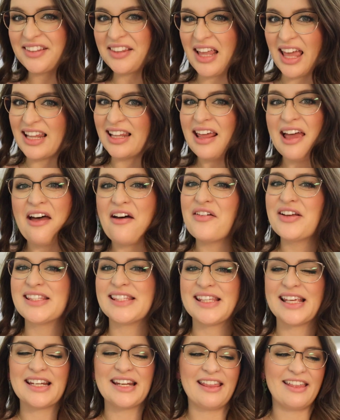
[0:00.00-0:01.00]
Hello,
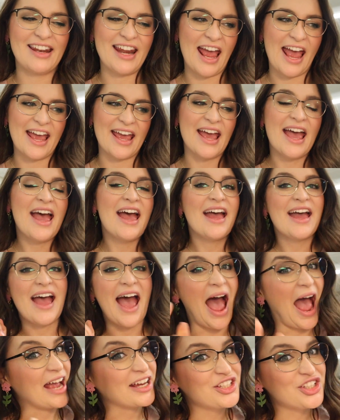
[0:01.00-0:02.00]
it's the end of the day.
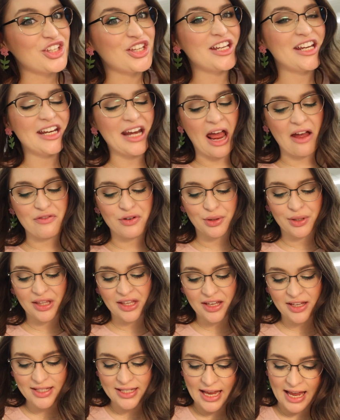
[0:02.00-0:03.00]
Actually did have a
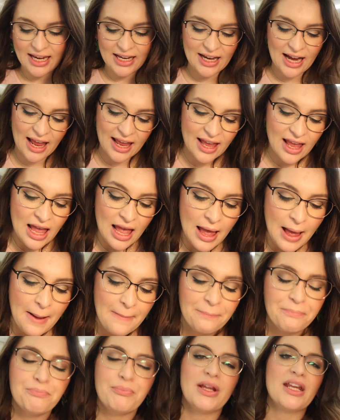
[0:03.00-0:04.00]
really good day today.
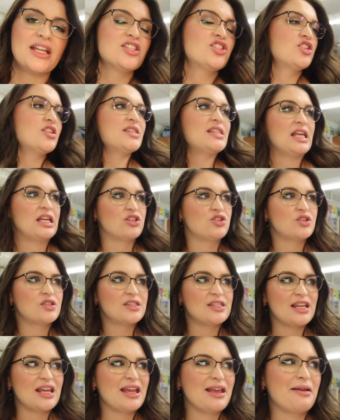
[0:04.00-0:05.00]
But it's just
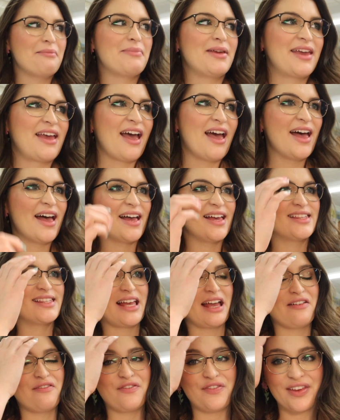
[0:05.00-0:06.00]
interesting because
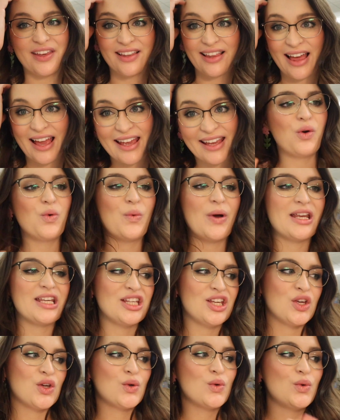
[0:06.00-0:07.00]
I feel like when
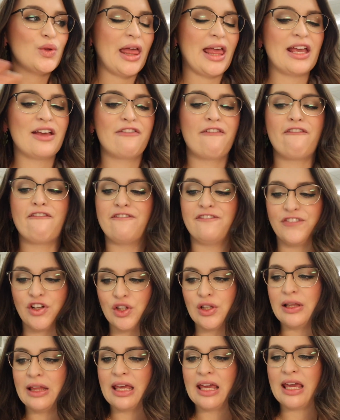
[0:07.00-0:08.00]
you
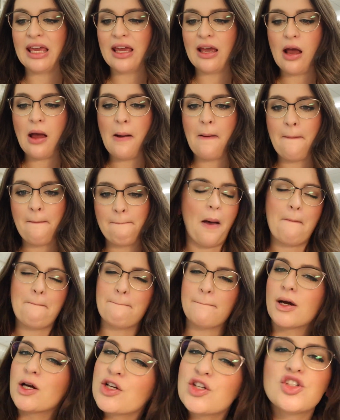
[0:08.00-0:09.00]
fully
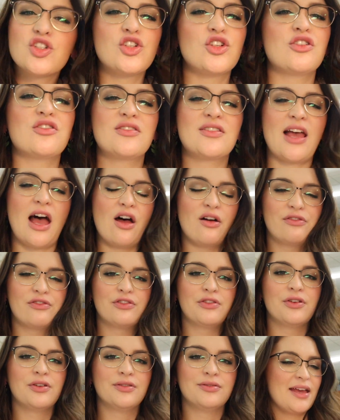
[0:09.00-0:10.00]
immerse
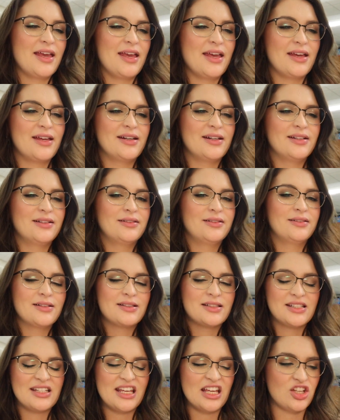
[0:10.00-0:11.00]
yourself in
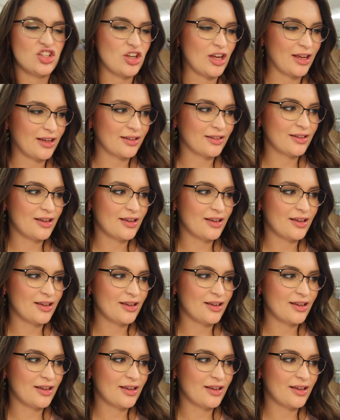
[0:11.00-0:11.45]
teaching